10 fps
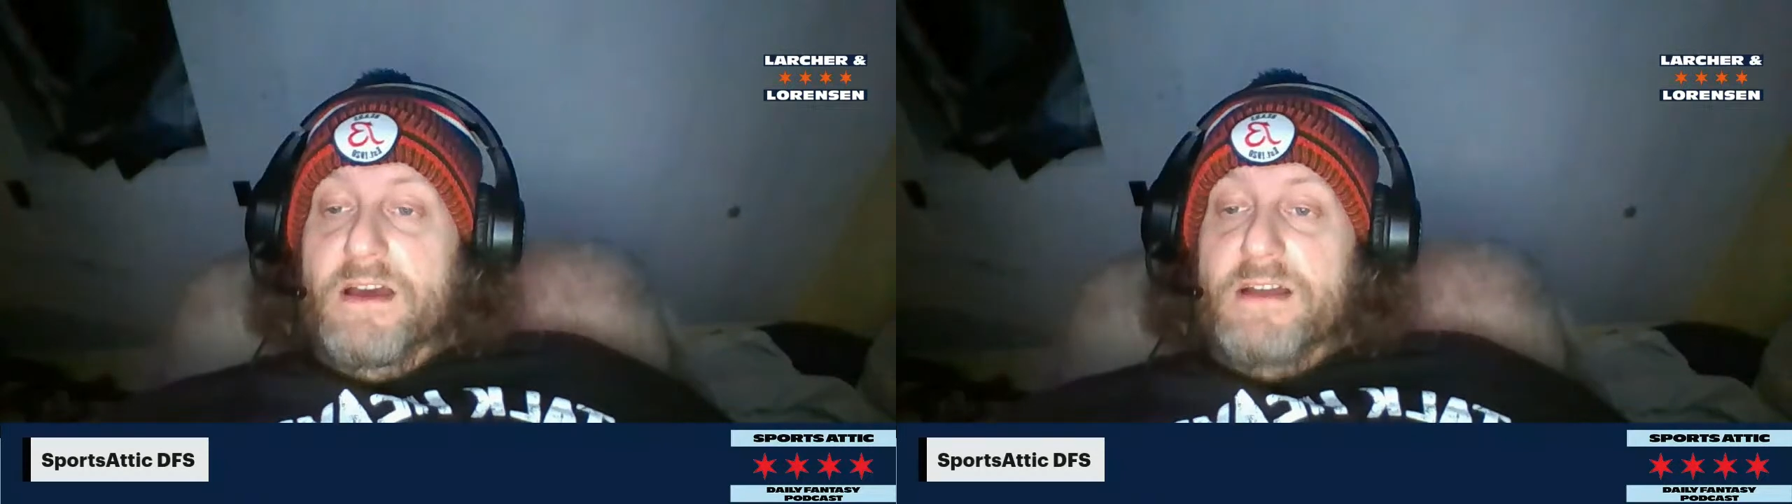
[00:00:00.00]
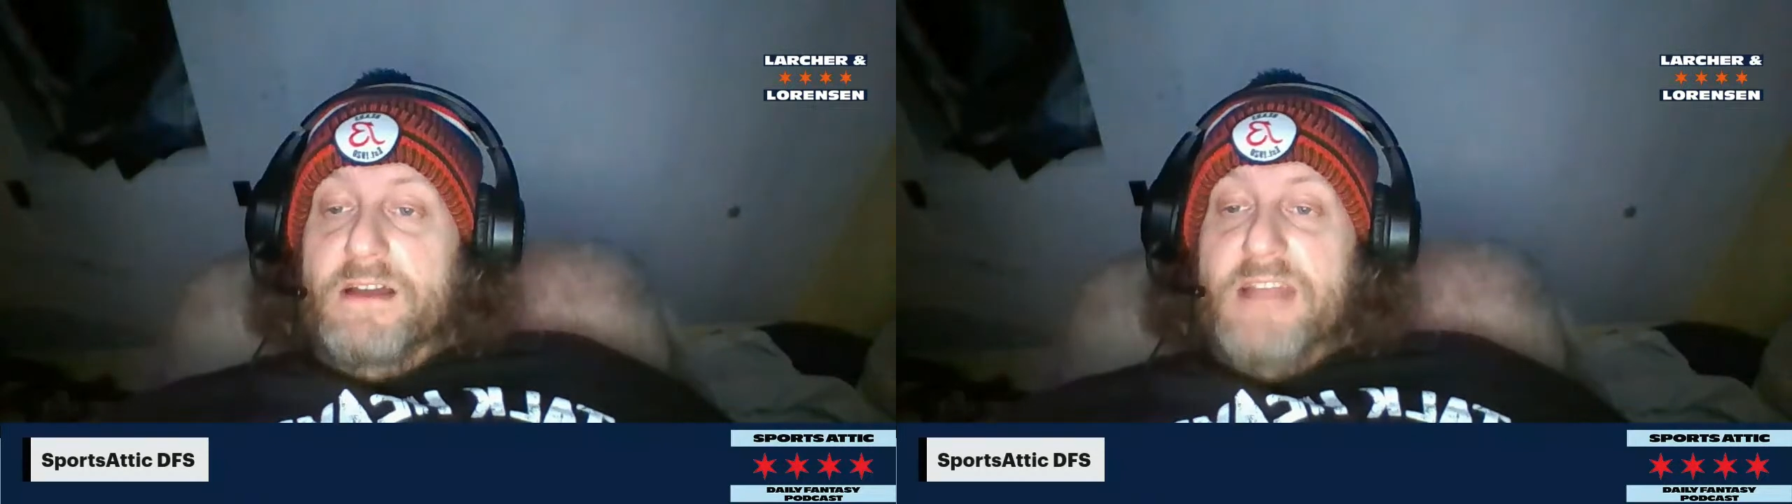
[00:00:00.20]

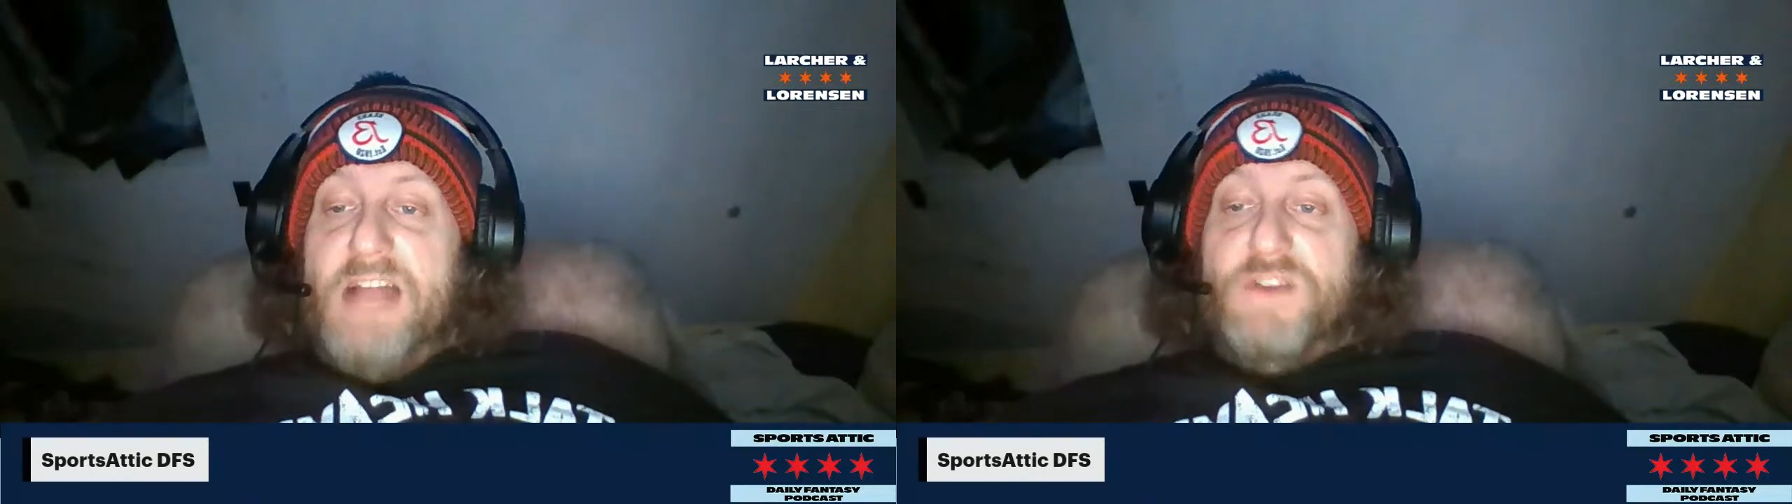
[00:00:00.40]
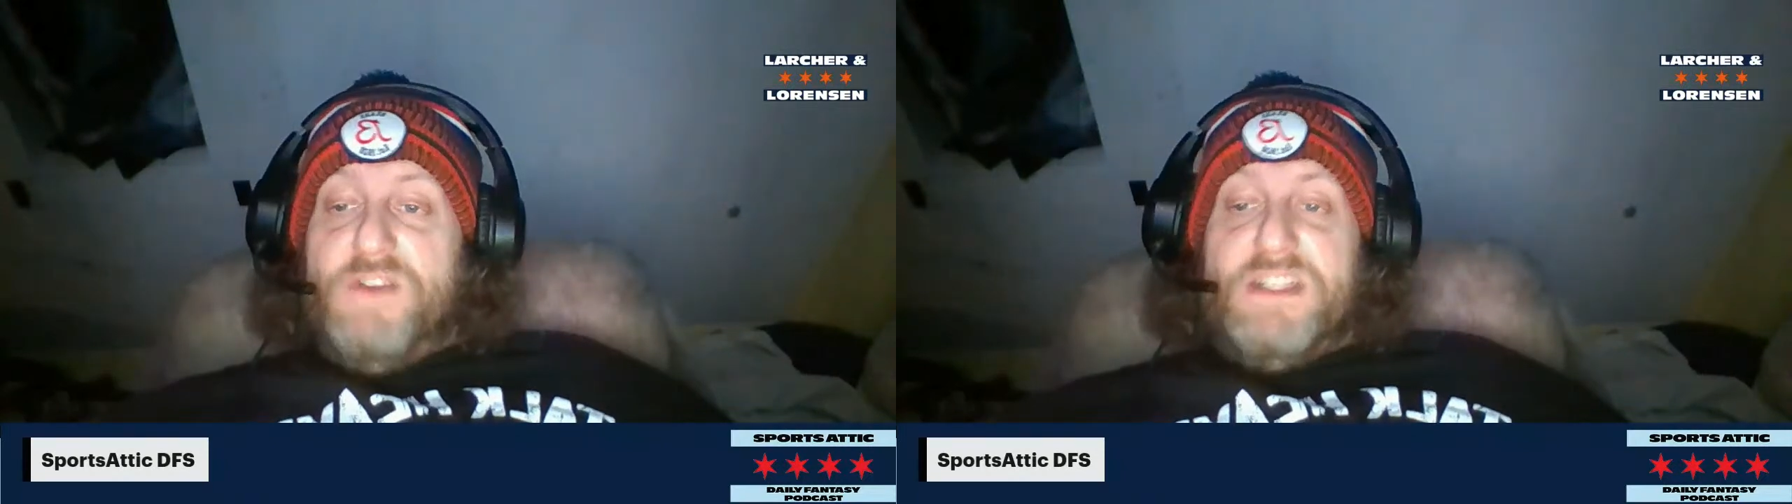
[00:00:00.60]

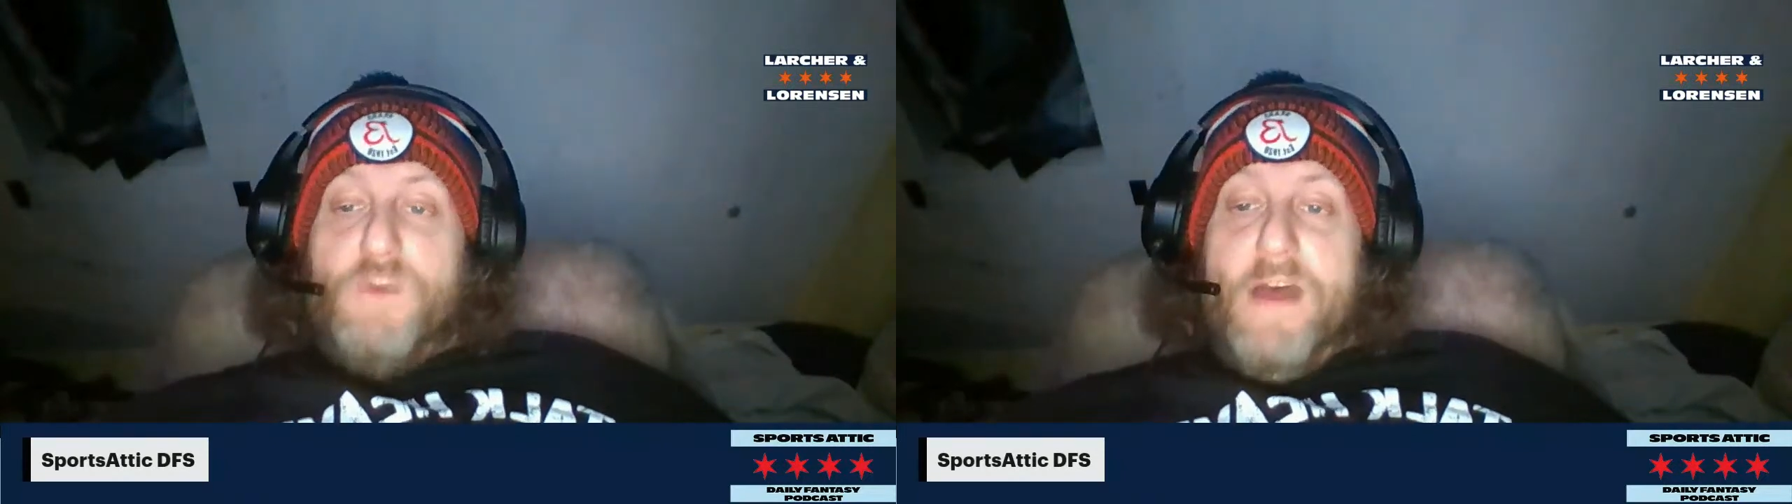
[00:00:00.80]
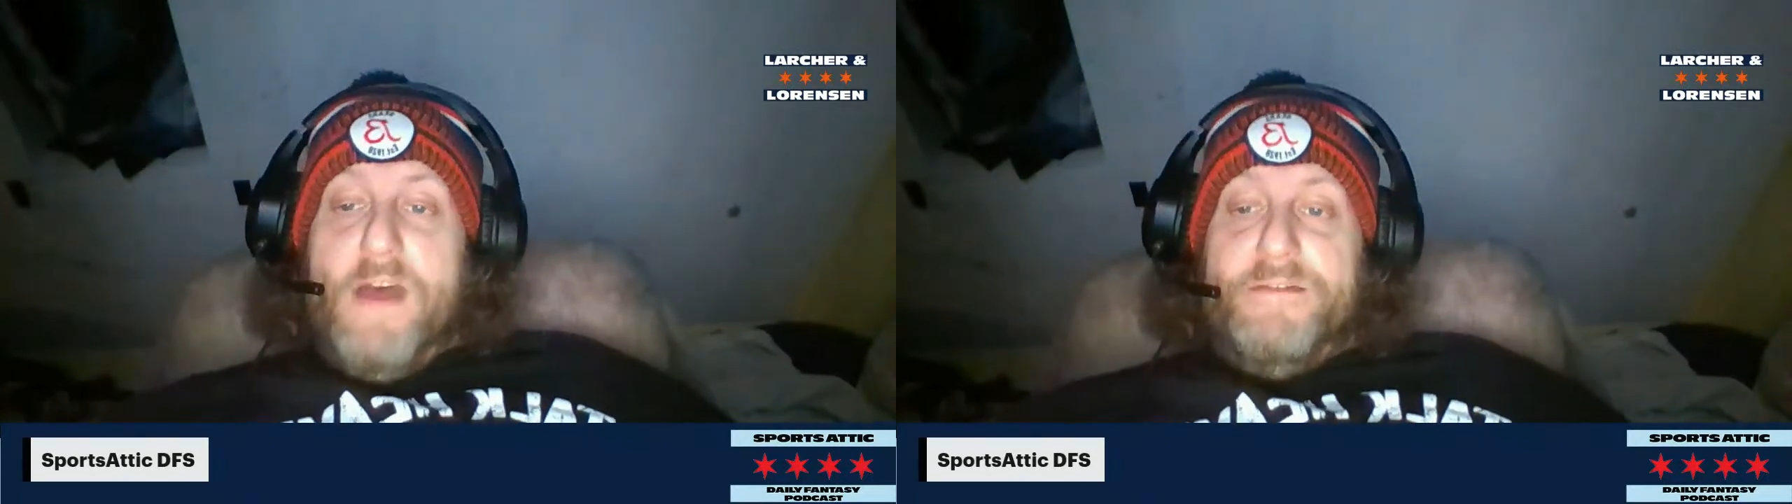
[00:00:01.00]
DeAndre
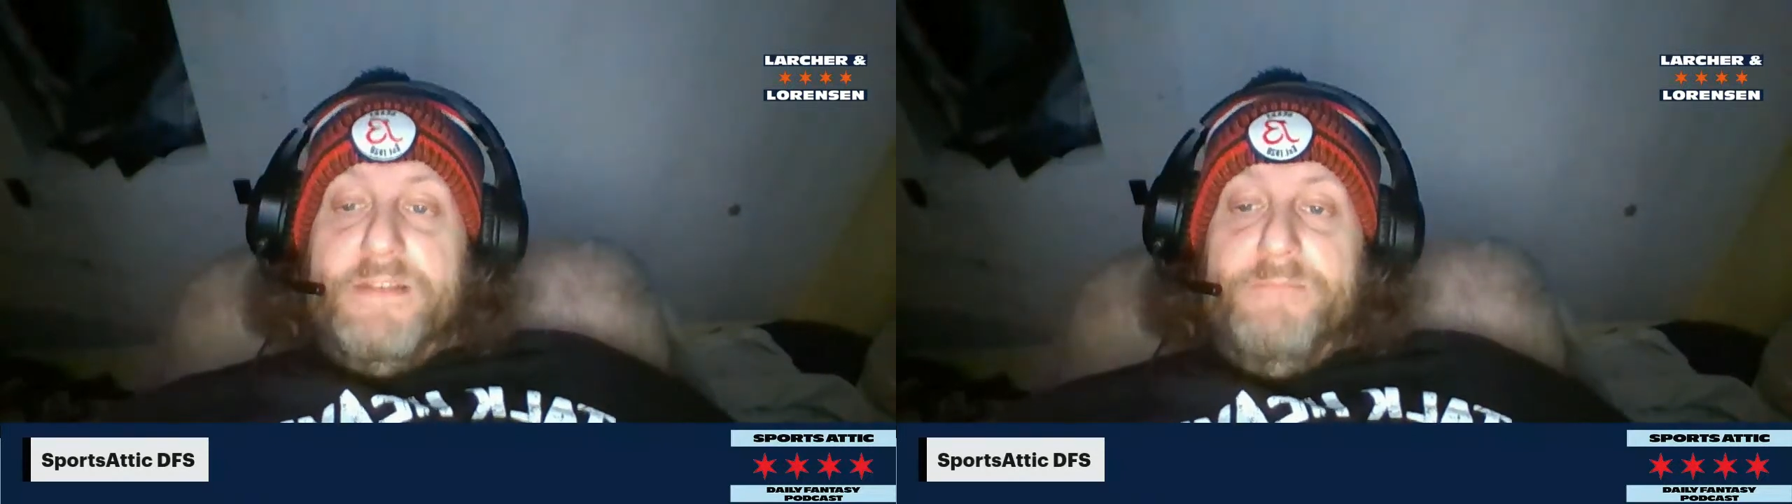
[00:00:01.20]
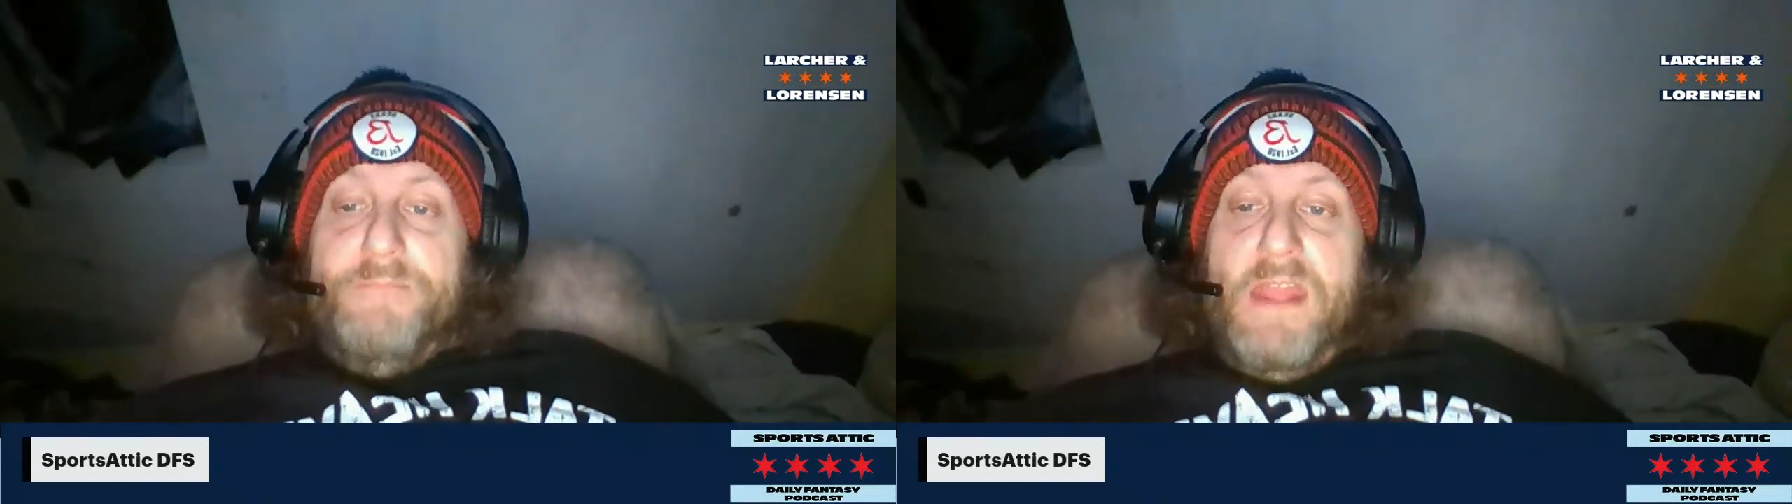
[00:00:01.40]
Swift